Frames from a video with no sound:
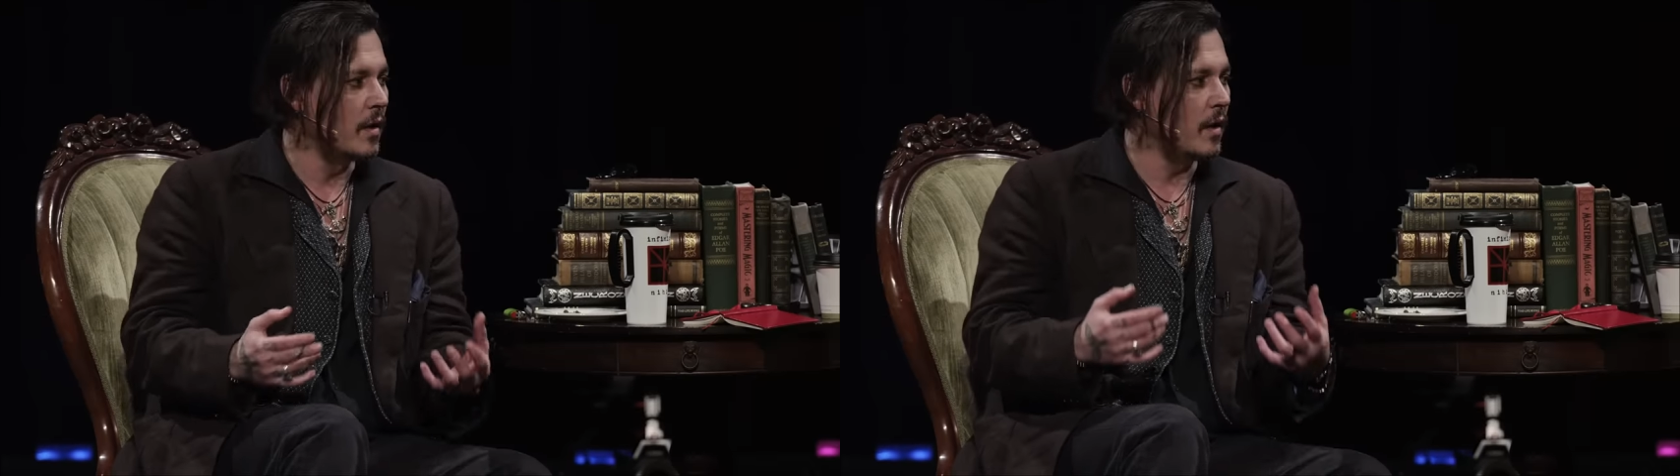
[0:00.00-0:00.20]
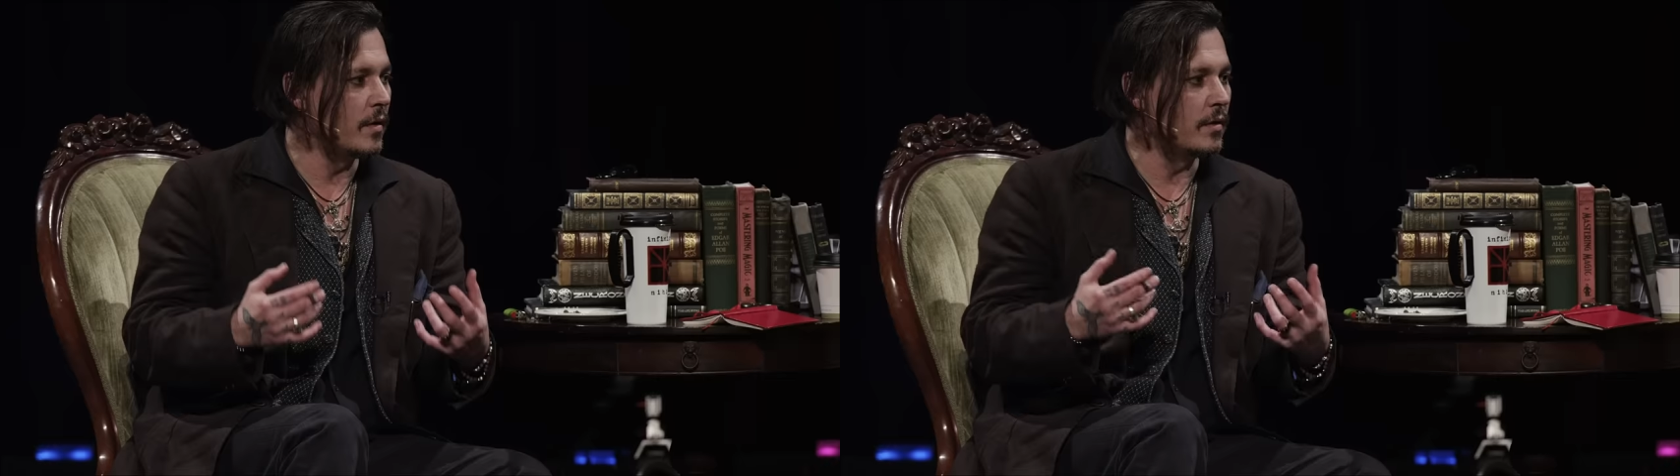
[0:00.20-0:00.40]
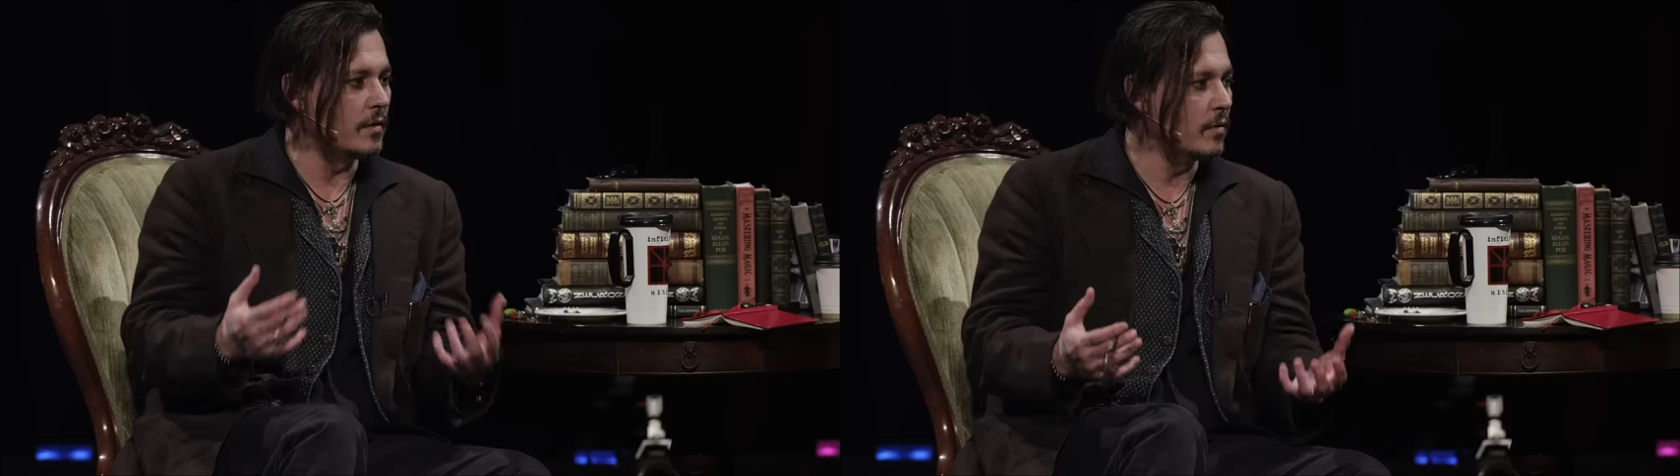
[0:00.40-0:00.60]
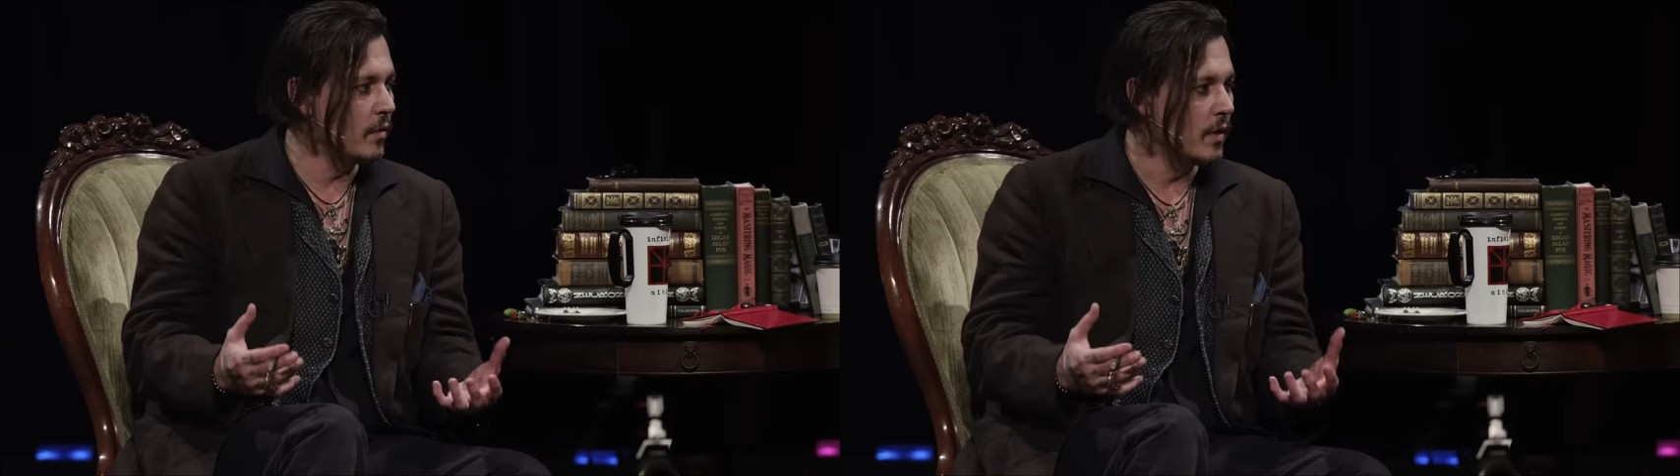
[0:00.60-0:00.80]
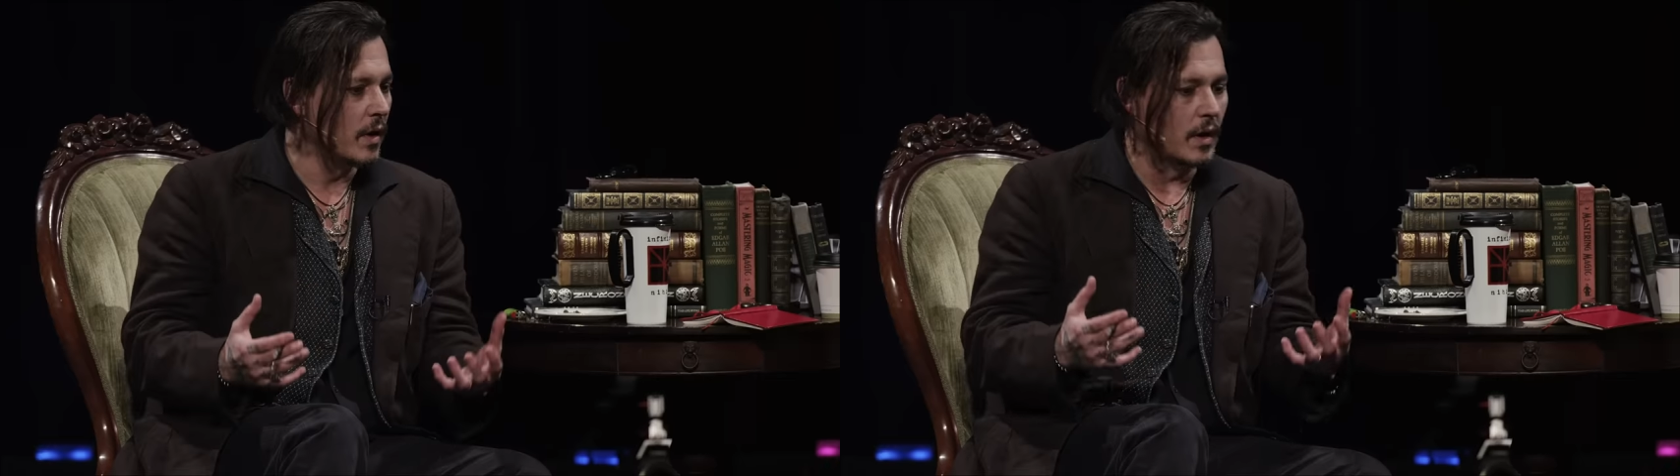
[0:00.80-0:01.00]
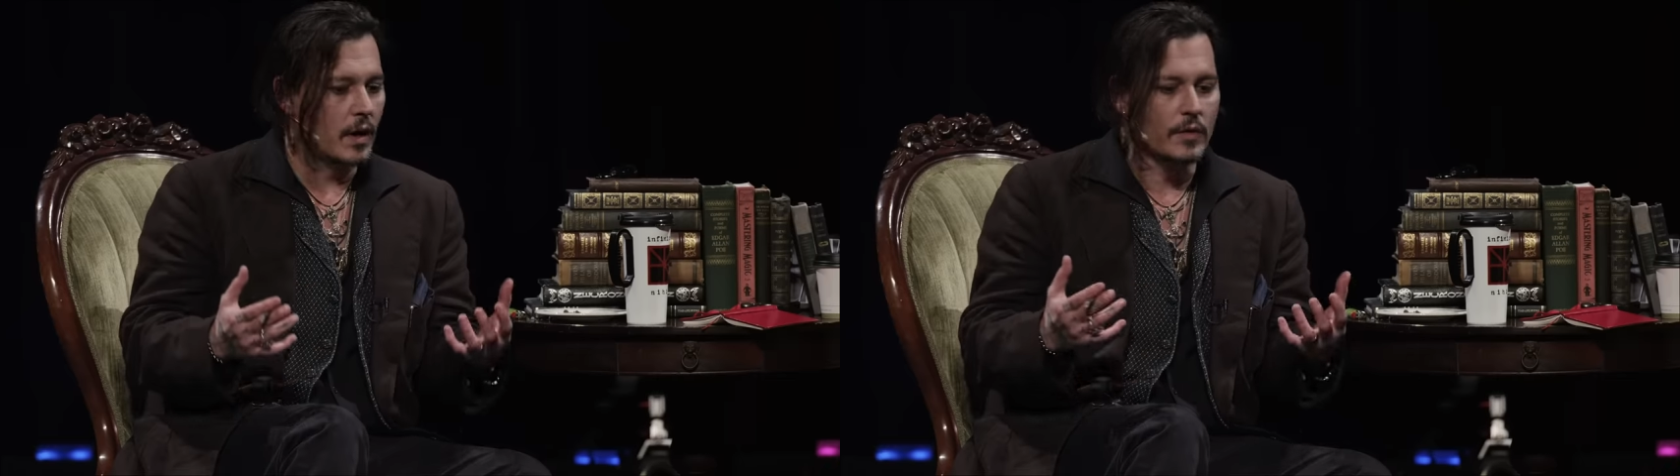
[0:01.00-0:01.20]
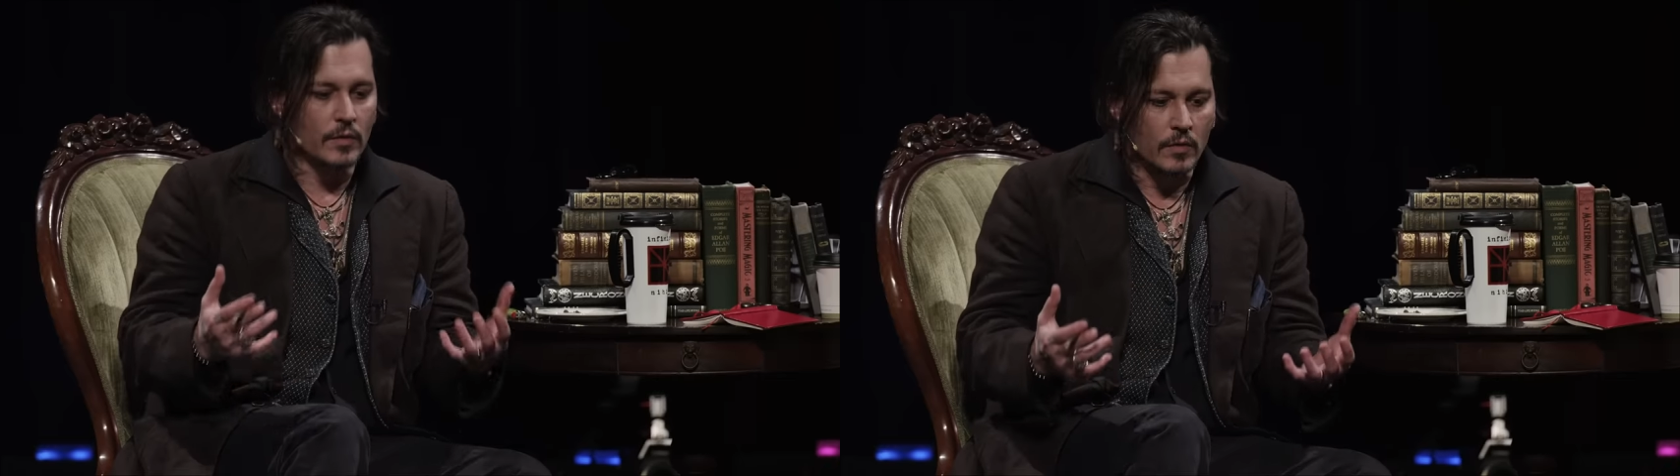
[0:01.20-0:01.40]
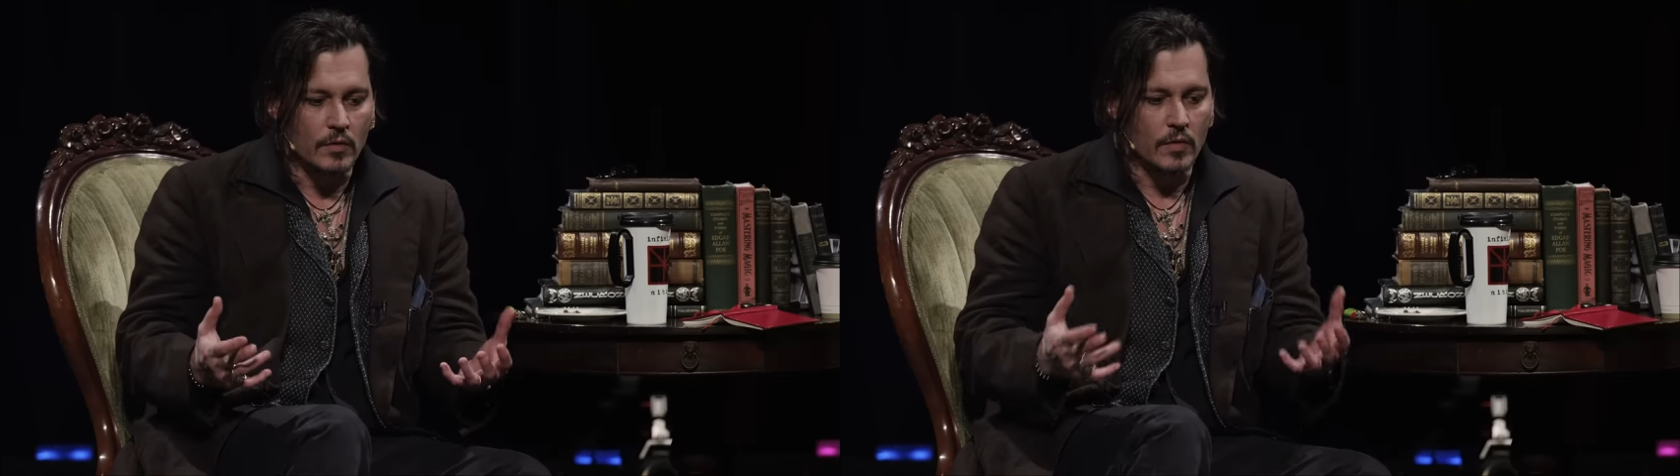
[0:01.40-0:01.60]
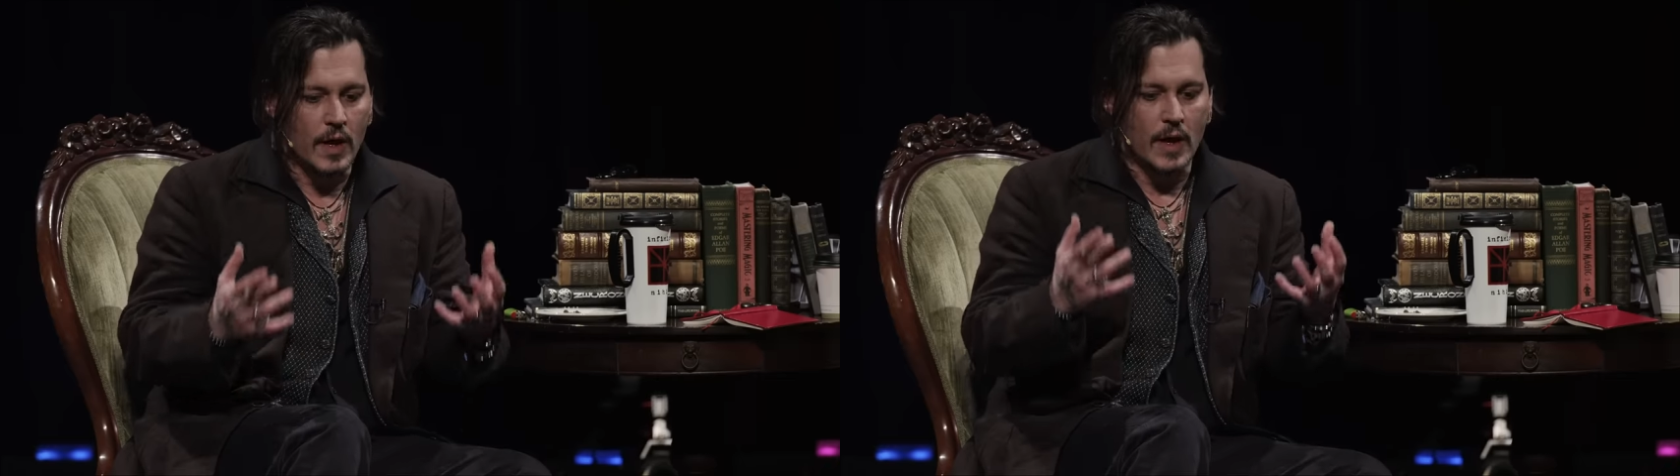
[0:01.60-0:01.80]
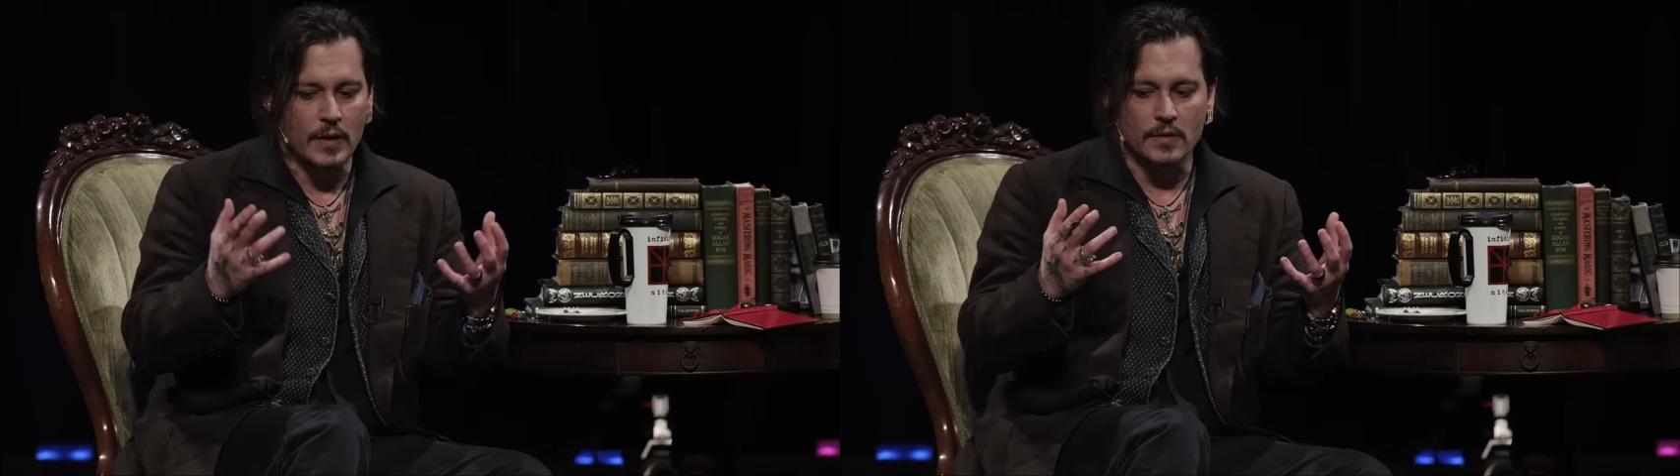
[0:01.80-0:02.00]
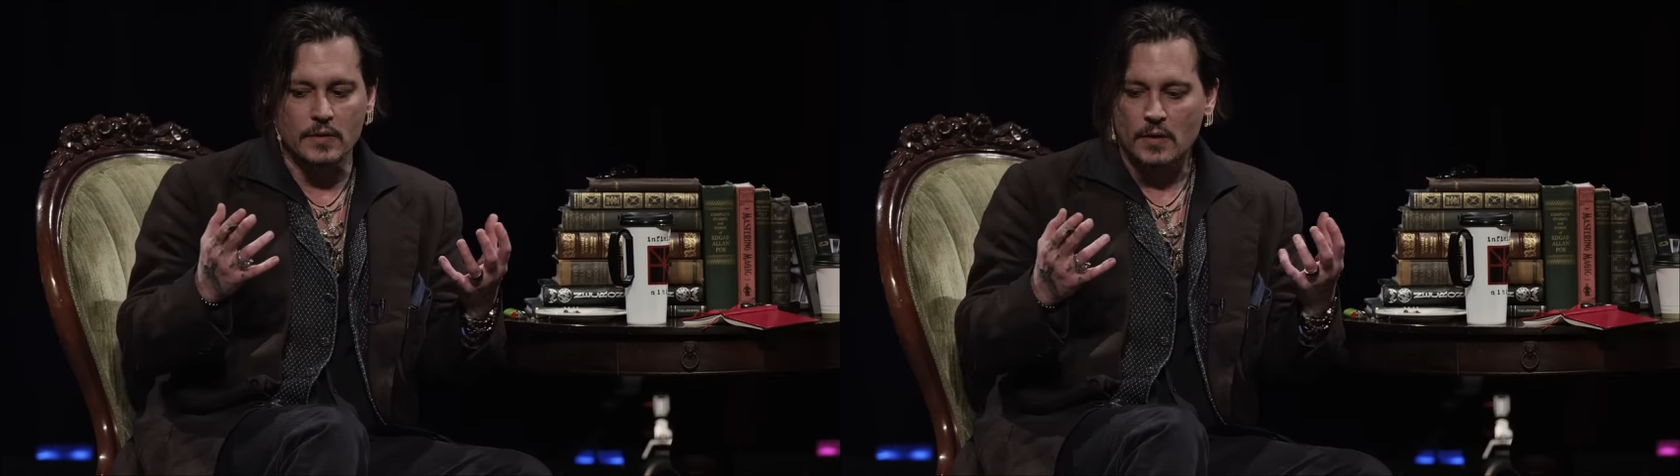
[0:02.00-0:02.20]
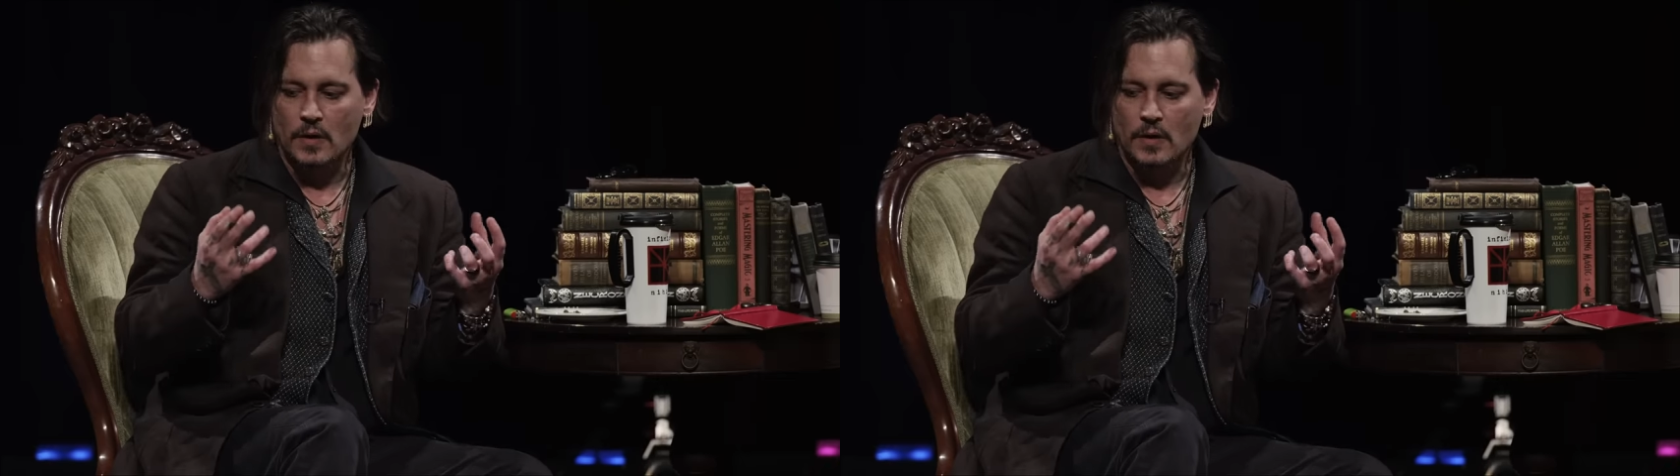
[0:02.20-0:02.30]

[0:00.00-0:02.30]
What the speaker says: anew and